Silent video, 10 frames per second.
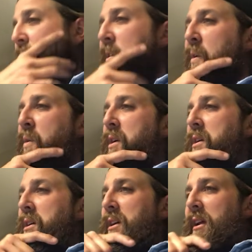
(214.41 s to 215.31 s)
So
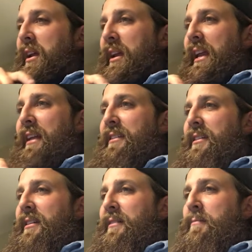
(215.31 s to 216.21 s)
it
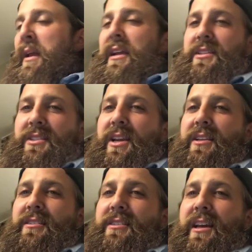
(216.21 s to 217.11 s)
makes
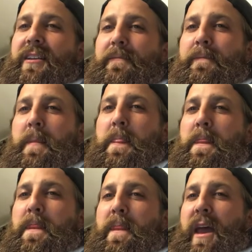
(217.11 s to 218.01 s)
sense that
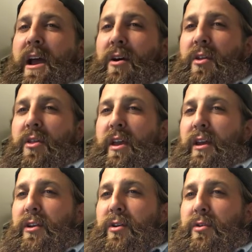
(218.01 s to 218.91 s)
how they
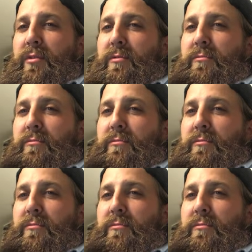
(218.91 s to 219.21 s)
do